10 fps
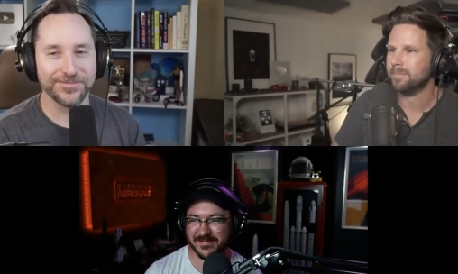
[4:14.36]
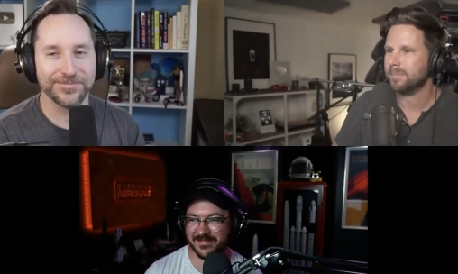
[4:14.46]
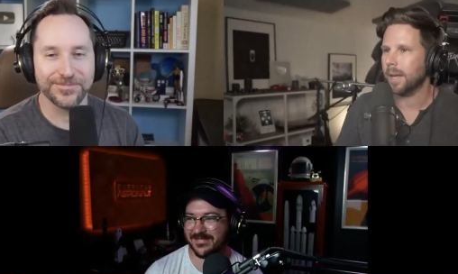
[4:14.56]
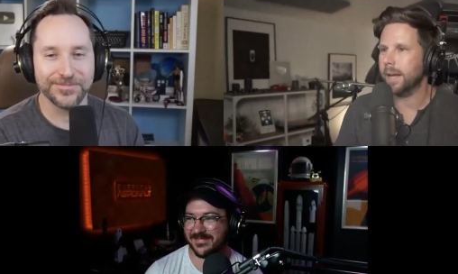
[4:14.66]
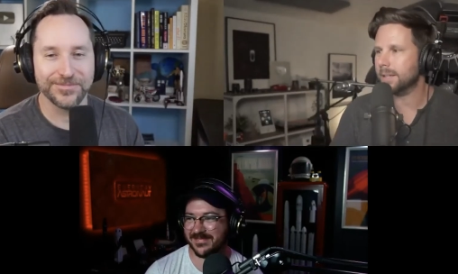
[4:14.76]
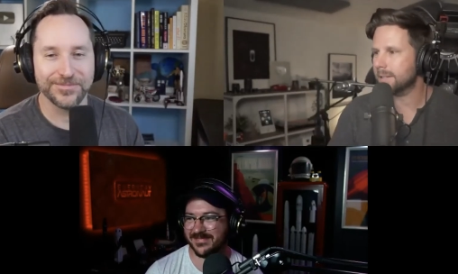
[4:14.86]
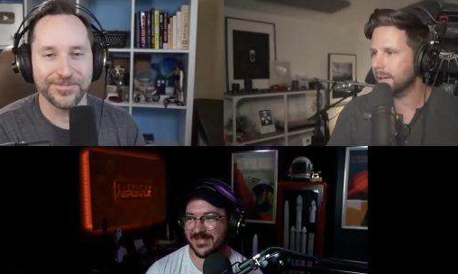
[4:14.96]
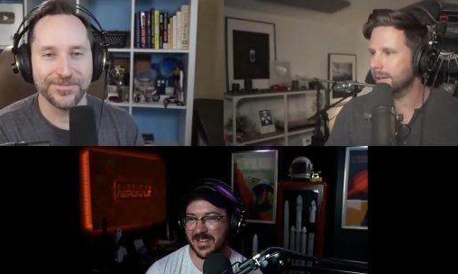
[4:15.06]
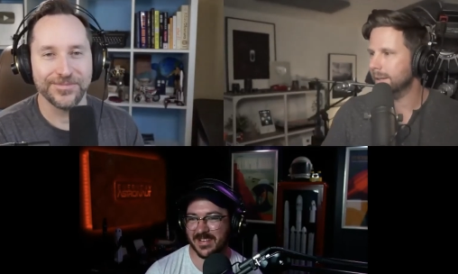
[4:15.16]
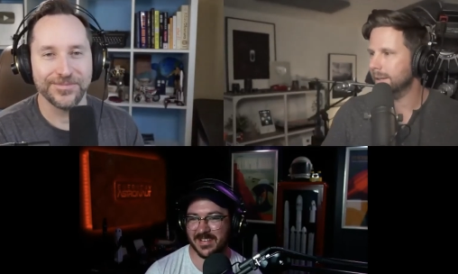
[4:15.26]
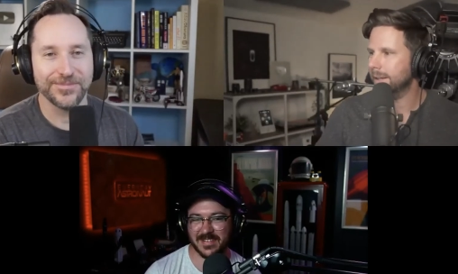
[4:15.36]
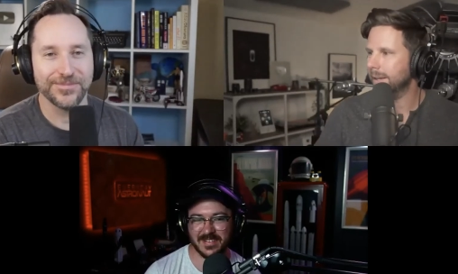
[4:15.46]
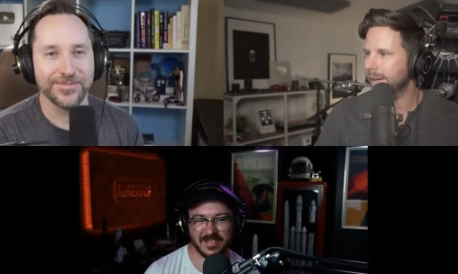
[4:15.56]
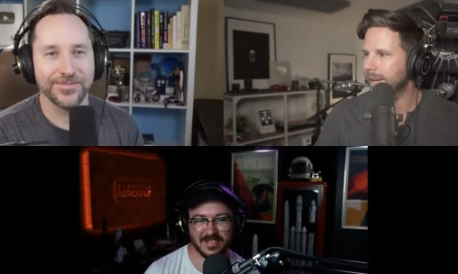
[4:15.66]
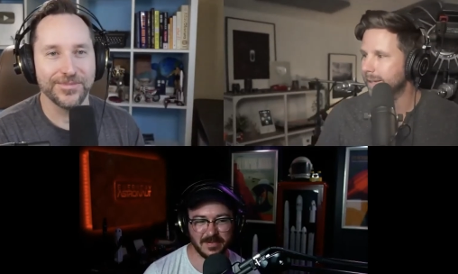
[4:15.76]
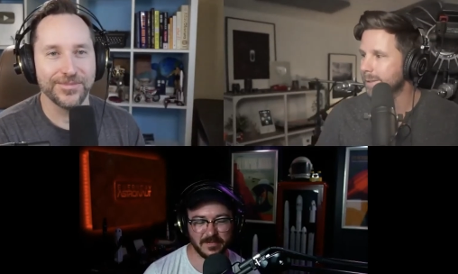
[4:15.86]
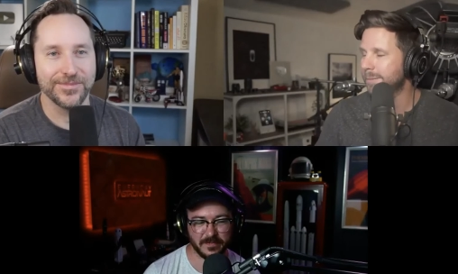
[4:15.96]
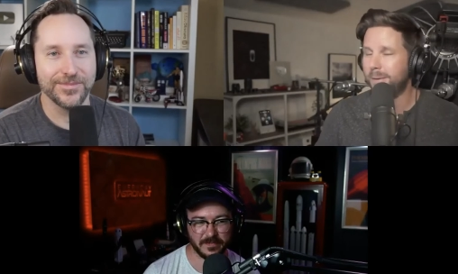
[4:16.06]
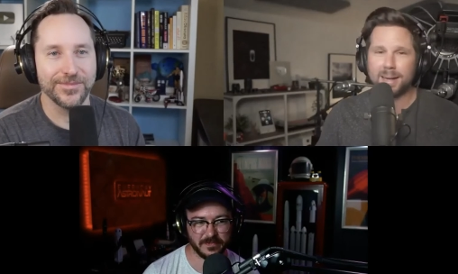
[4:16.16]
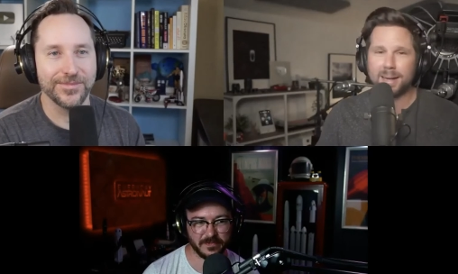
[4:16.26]
Speaker 1: and it's a it, it is the
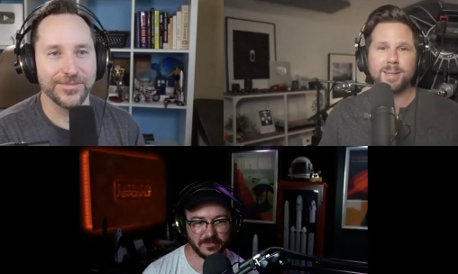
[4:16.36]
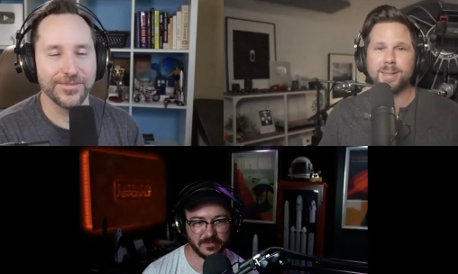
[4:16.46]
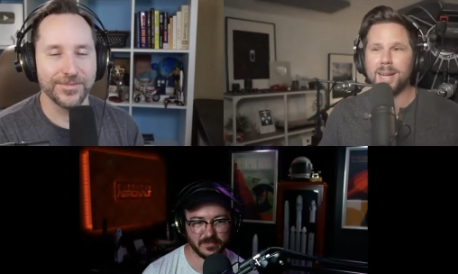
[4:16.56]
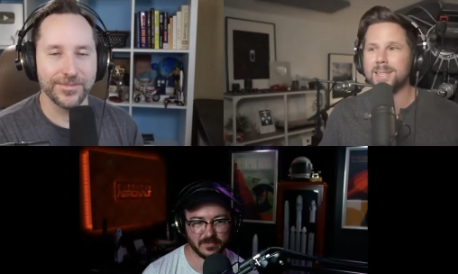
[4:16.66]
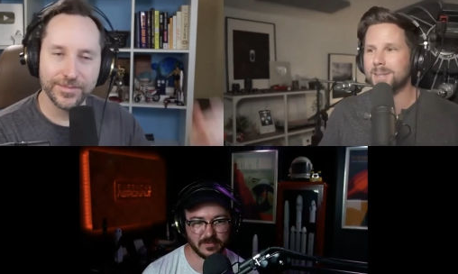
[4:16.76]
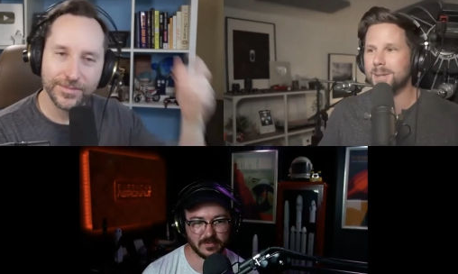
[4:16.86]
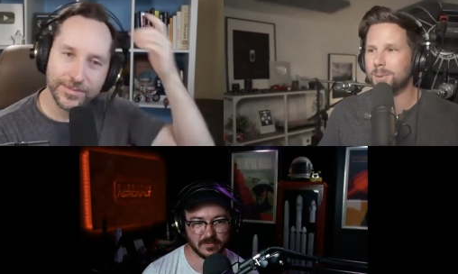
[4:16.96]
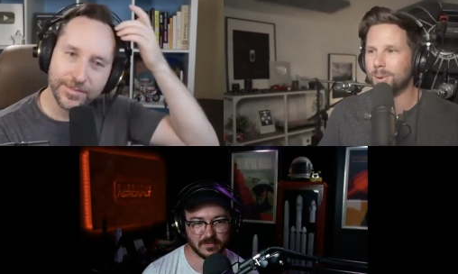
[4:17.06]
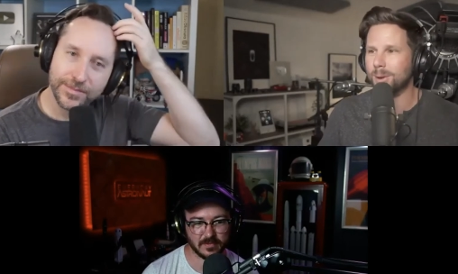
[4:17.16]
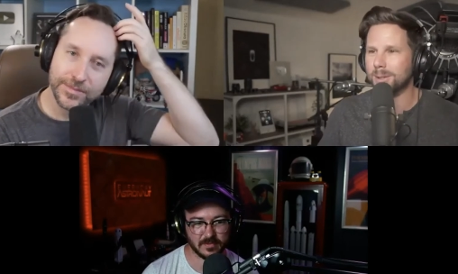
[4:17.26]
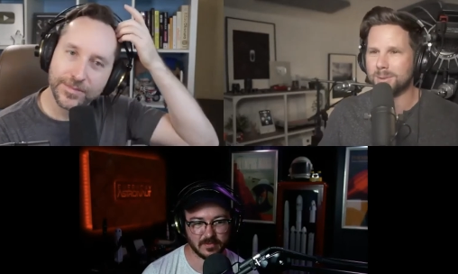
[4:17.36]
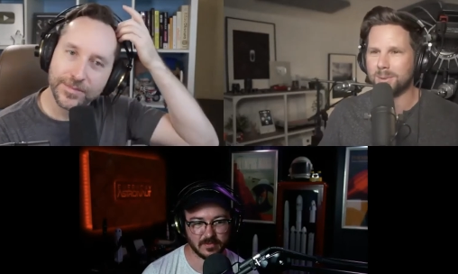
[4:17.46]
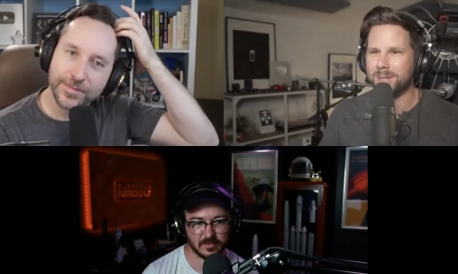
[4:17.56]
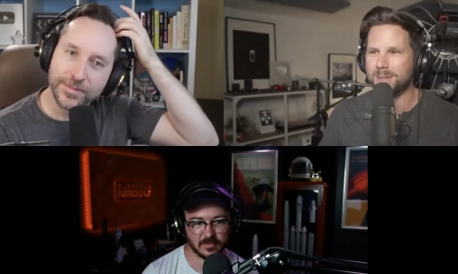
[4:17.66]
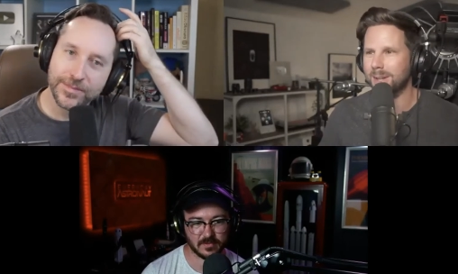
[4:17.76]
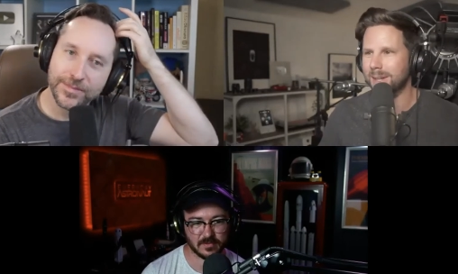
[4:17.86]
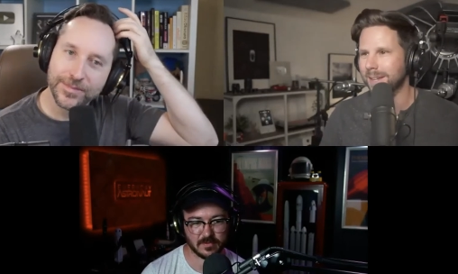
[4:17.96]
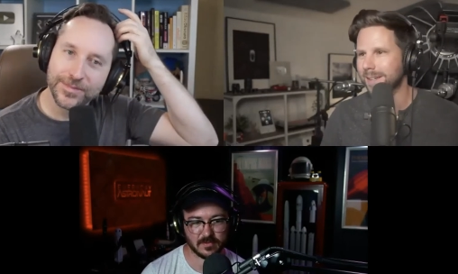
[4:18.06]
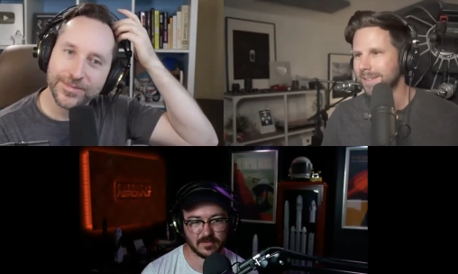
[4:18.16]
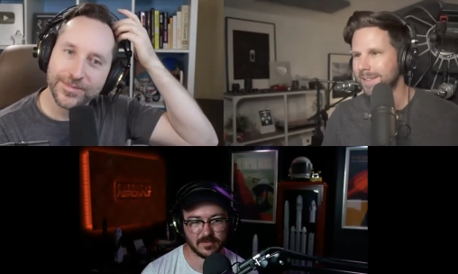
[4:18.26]
fastest Tesla in the world, is what he's calling
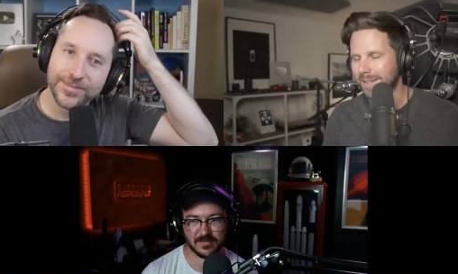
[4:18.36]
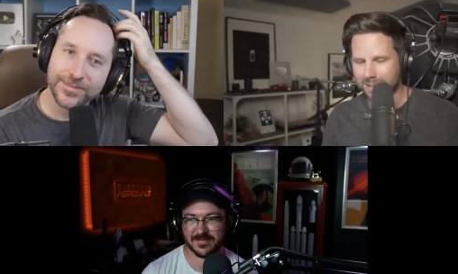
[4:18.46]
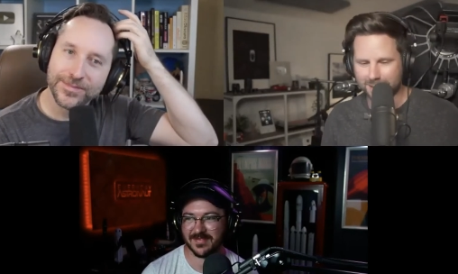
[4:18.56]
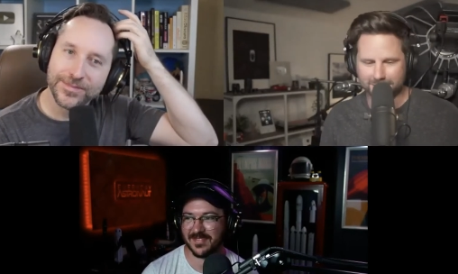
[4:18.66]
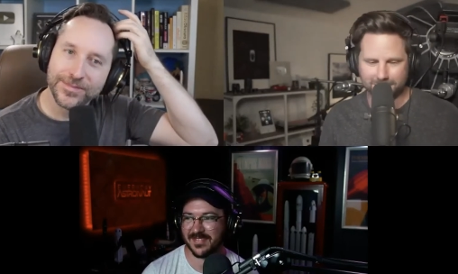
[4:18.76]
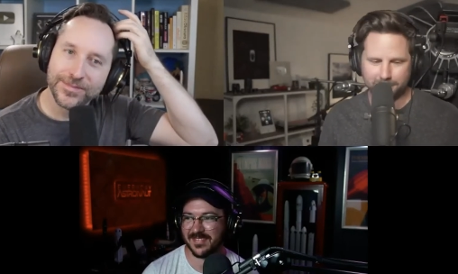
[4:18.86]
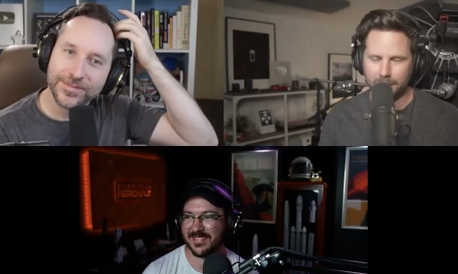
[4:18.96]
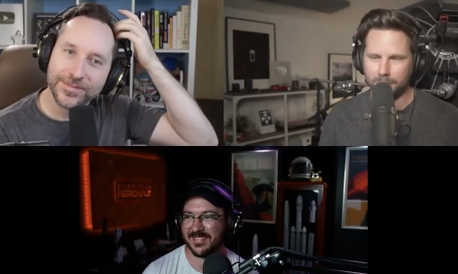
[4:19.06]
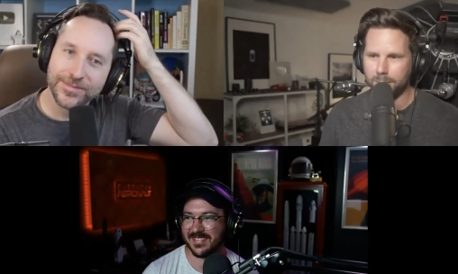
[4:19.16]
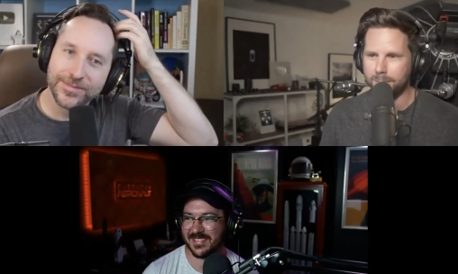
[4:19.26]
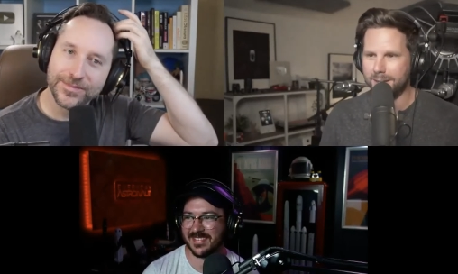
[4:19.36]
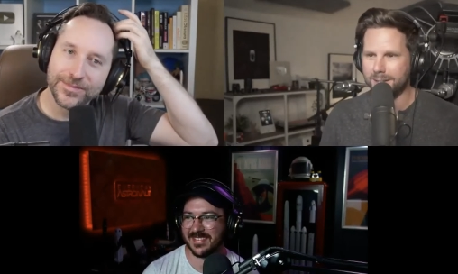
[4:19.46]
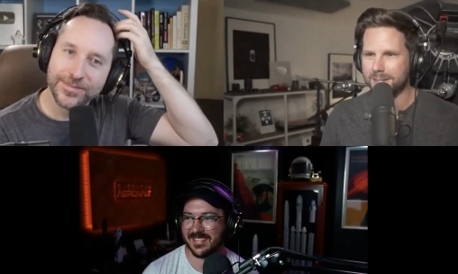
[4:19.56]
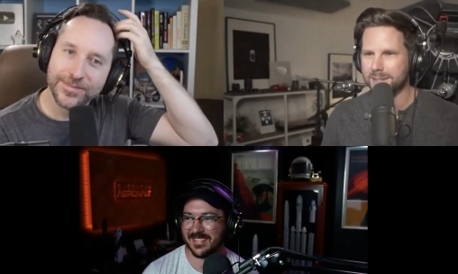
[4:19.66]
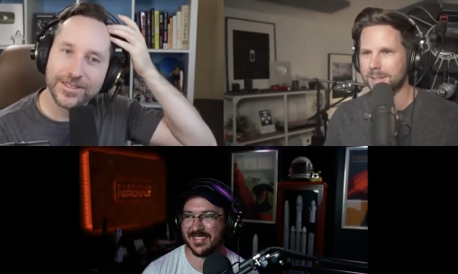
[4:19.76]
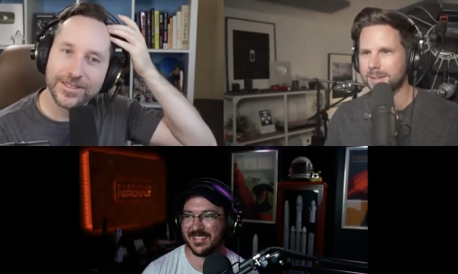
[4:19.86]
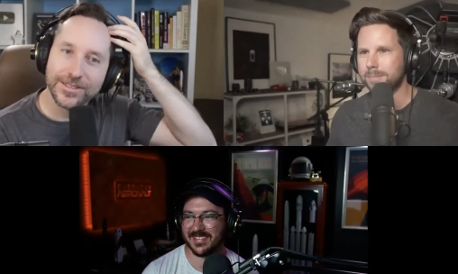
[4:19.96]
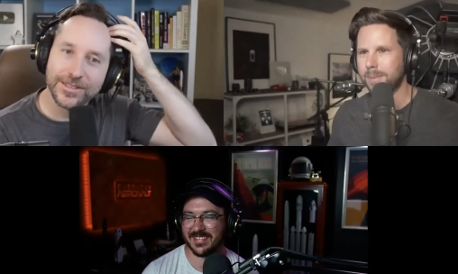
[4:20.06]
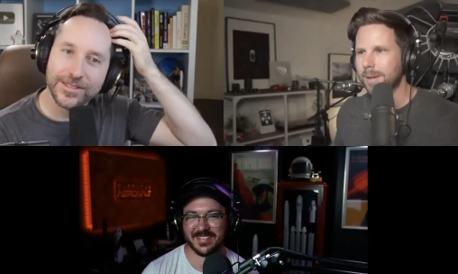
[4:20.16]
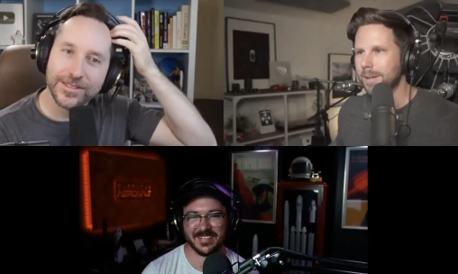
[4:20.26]
it, because it's powered by a Tesla
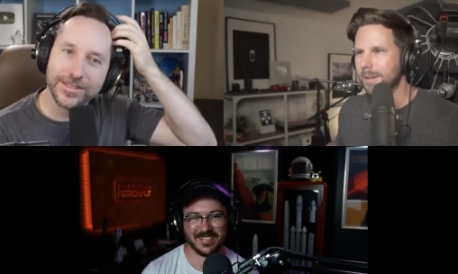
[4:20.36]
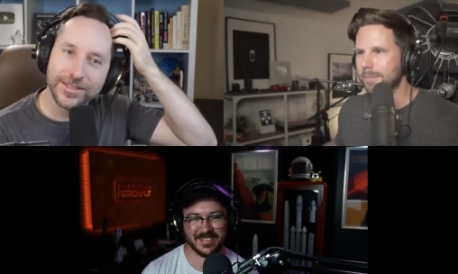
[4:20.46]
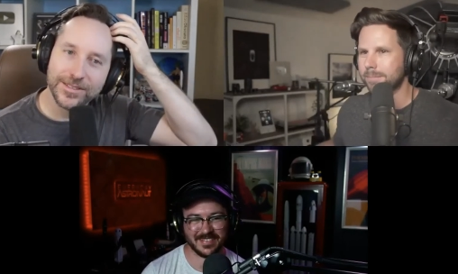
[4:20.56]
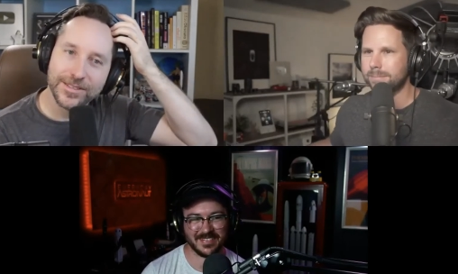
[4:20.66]
uh,